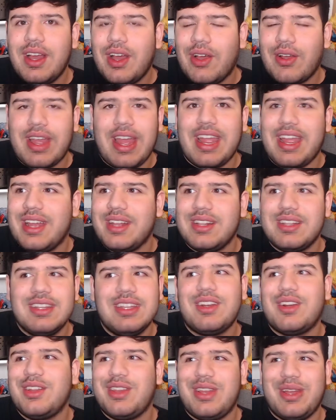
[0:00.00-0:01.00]
Okay, it
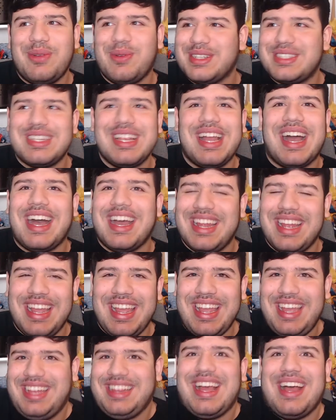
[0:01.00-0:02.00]
literally was not,
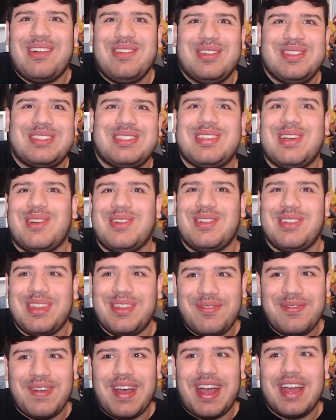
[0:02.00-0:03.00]
and that was totally
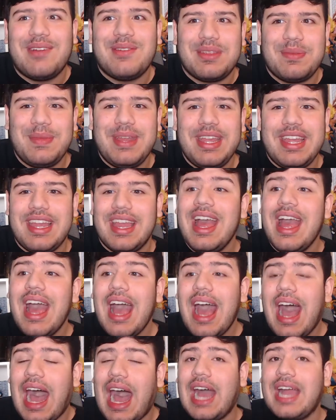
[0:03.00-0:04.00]
fine with me.
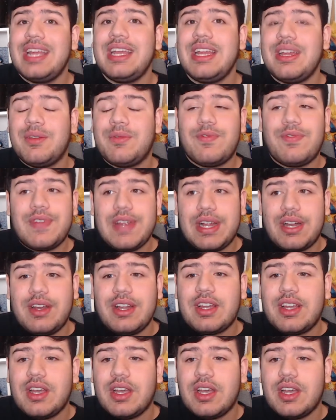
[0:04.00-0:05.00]
I am very
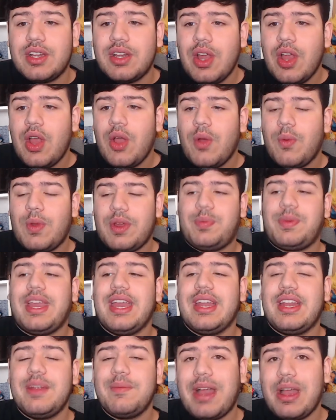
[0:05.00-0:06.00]
good with
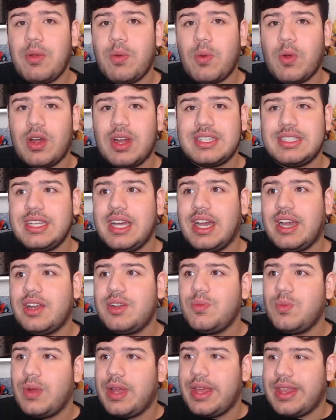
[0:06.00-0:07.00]
getting my work
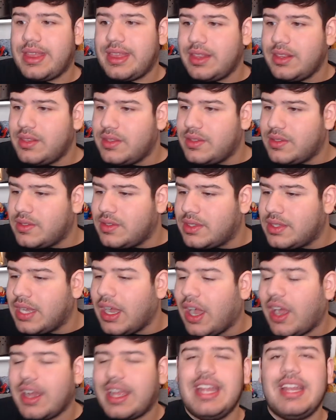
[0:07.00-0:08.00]
done, with
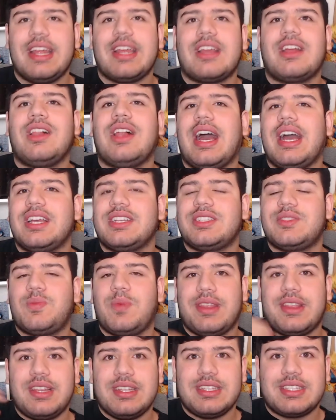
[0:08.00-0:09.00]
talking in class,
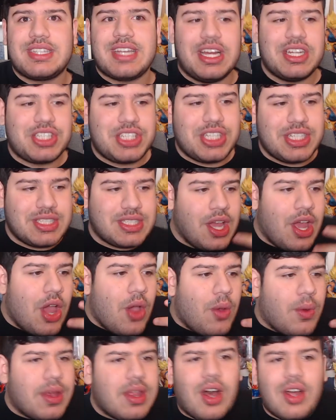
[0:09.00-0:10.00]
with discussions,
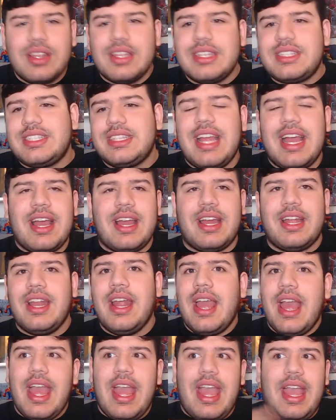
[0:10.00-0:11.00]
with all this and that,
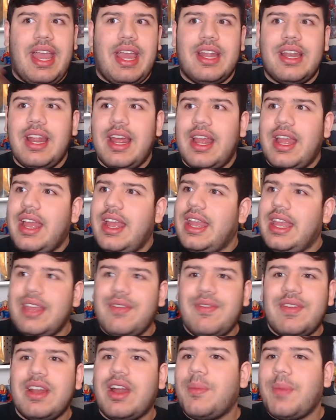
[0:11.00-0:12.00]
and
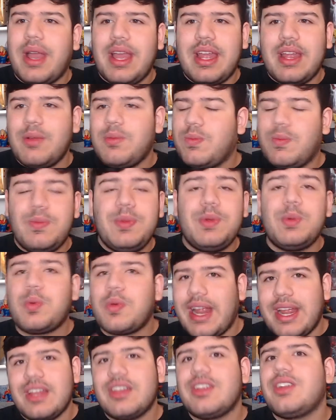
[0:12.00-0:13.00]
even on my
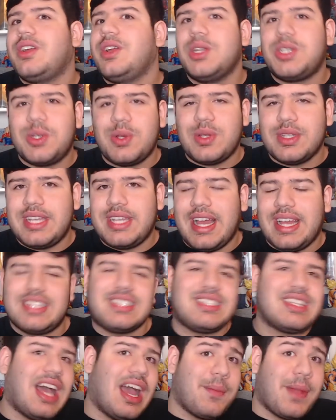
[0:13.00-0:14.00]
regular usual
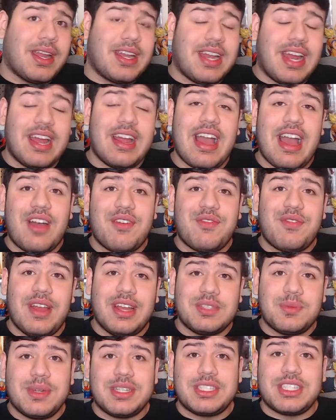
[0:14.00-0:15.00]
tests, I might not have
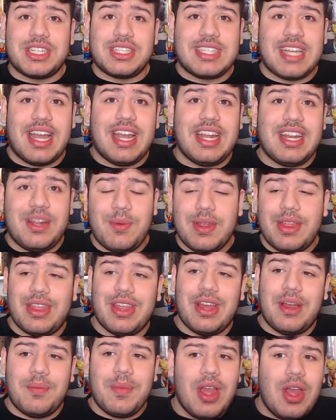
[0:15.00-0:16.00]
as much anxiety with
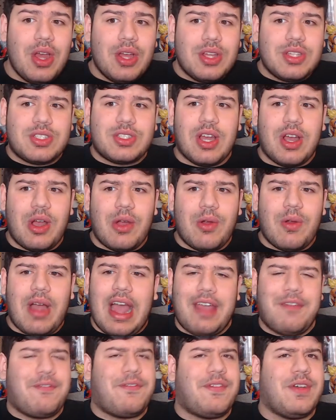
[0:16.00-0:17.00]
them. So
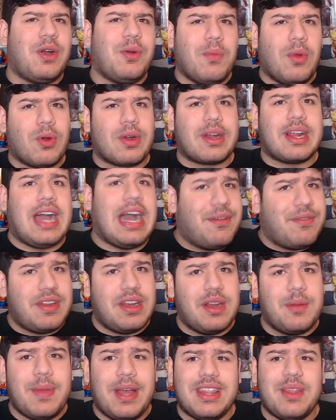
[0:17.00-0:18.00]
I feel more
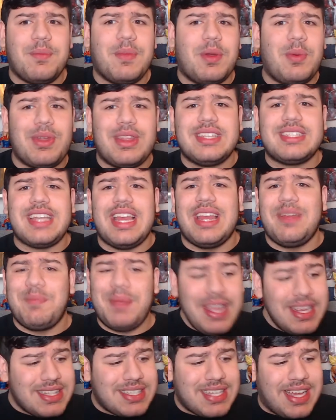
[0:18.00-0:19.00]
confident about them. But with this
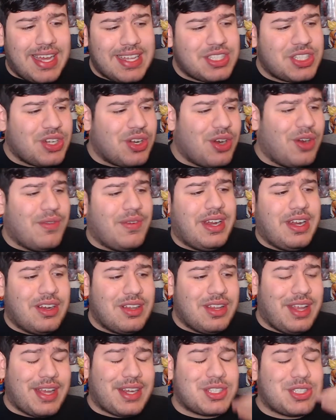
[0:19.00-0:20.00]
AP test, you're over here
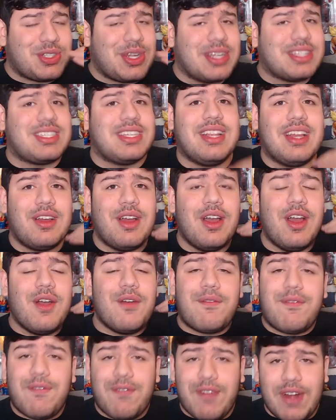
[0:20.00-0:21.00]
like stressing the
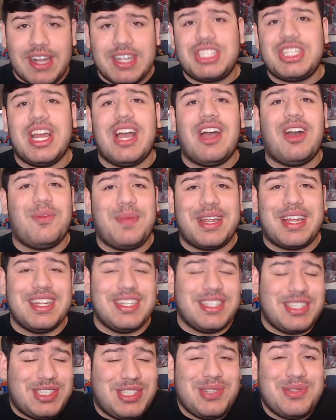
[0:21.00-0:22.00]
French out
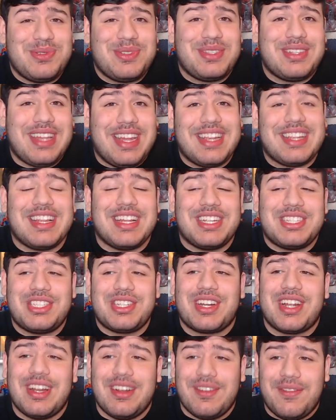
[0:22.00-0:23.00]
because you think that
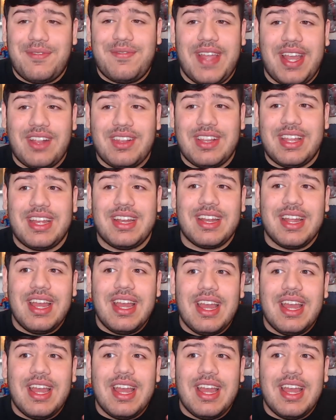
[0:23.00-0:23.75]
you're going to fail it